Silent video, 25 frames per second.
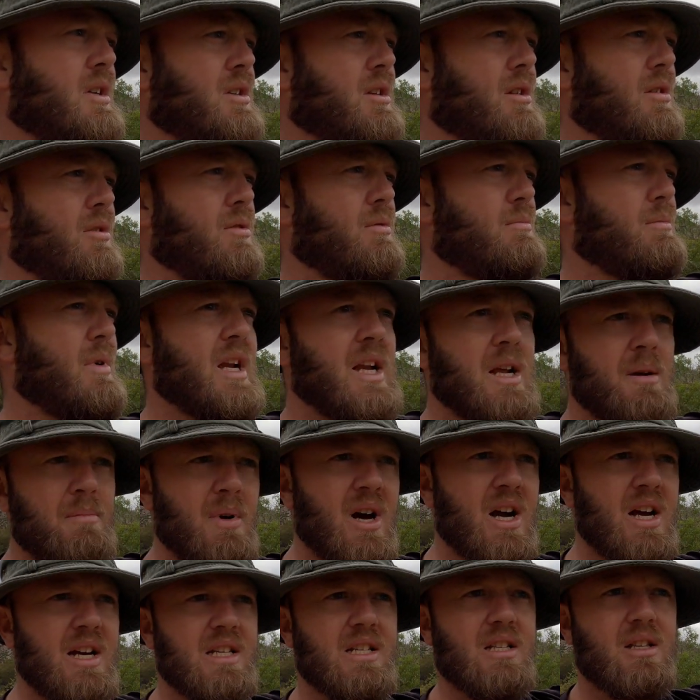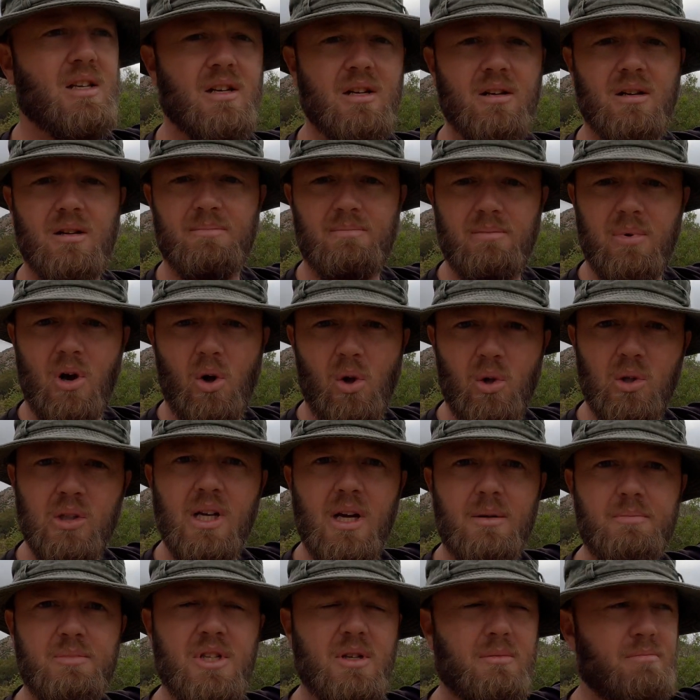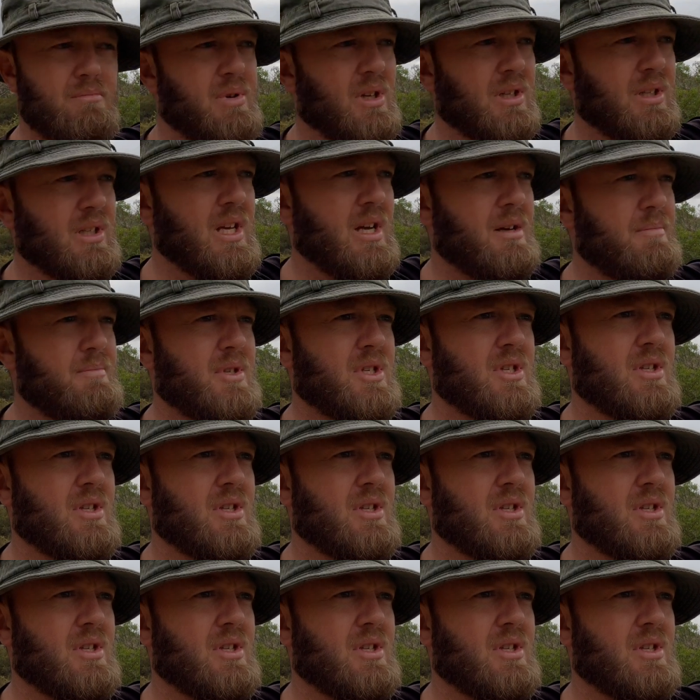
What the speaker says: to minimize the holdups and build-ups